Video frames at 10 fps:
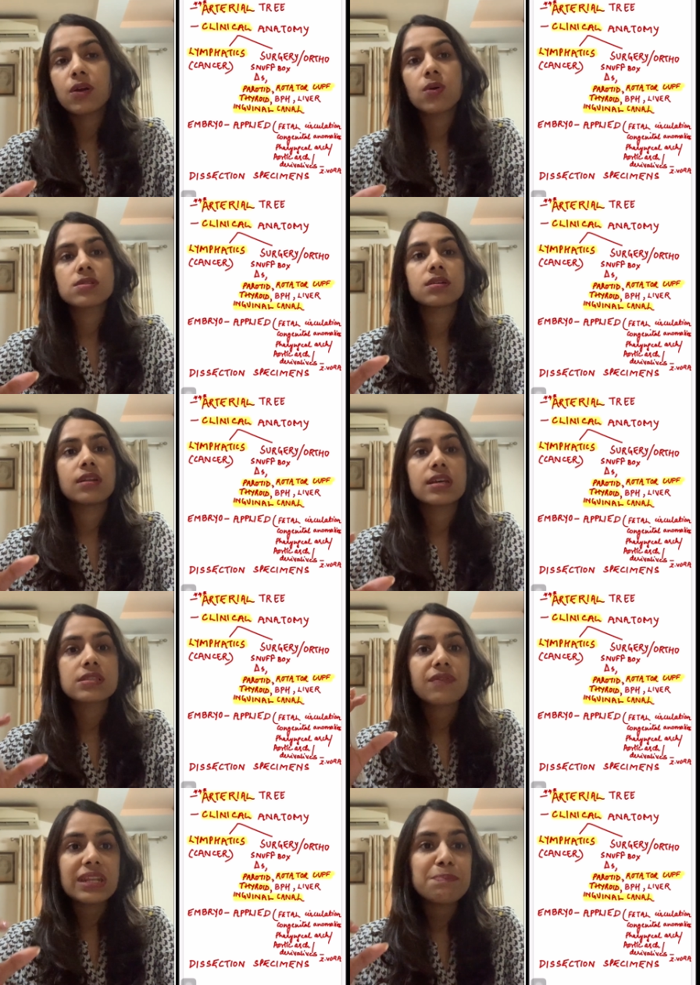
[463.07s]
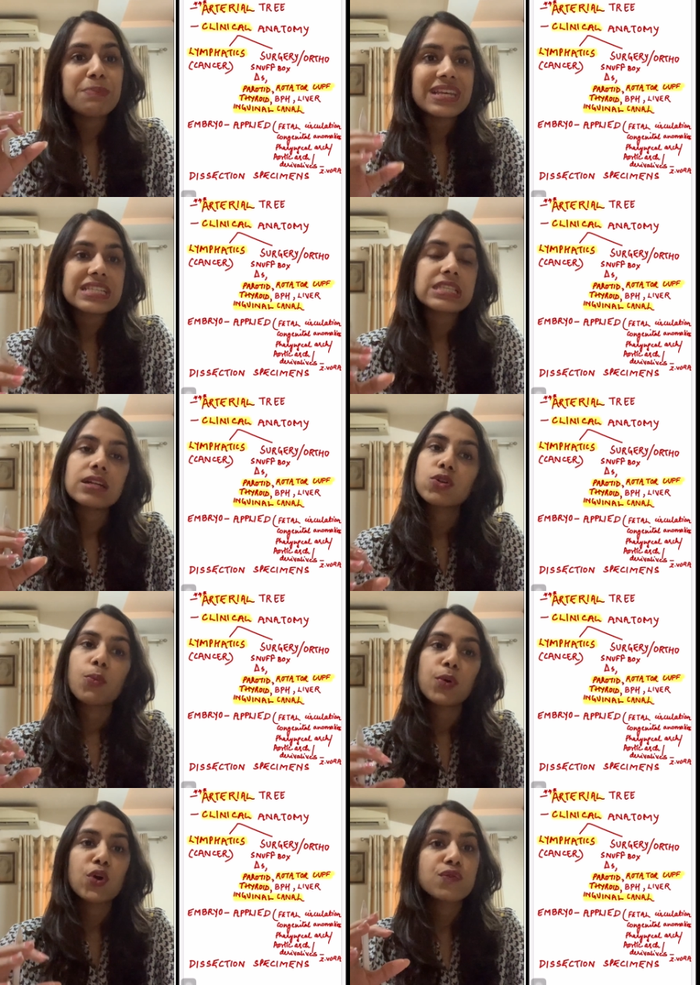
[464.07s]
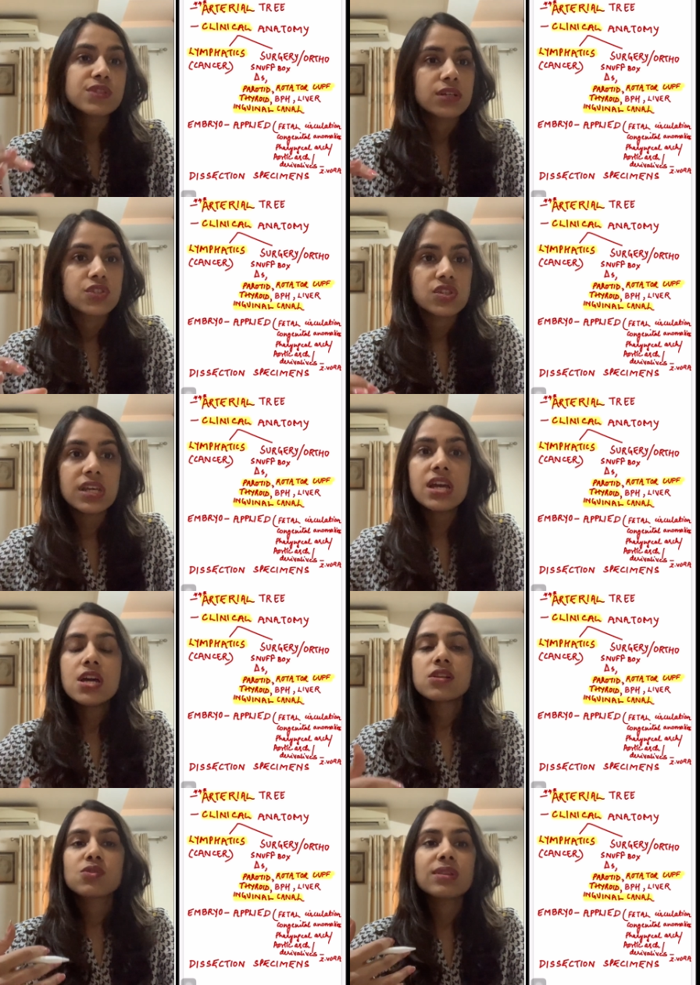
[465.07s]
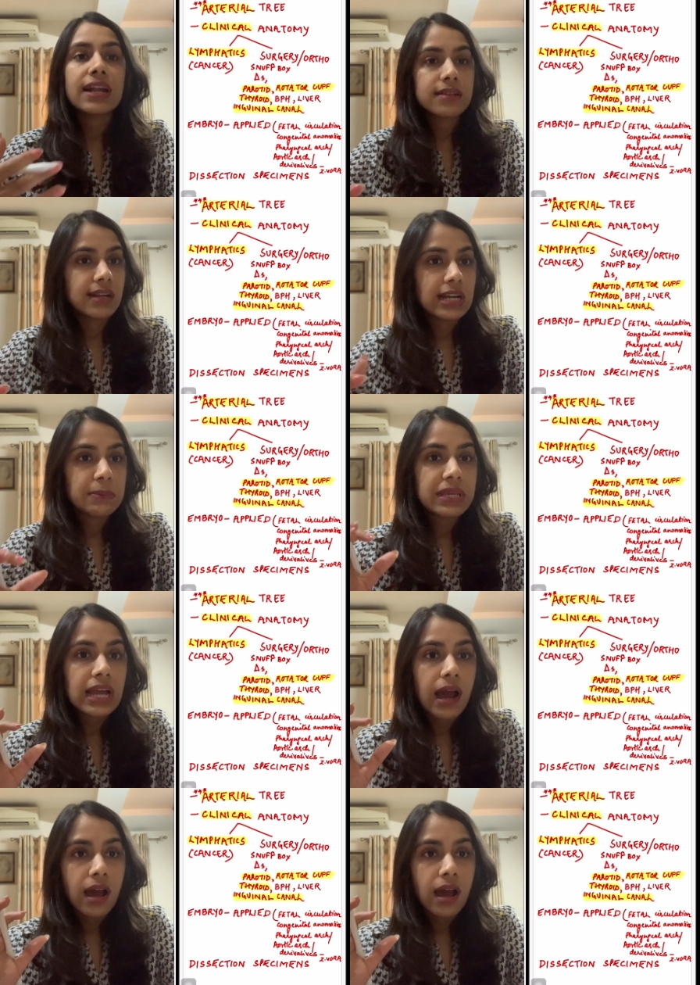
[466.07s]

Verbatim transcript: because hernia is a very basic topic of surgery so that anatomy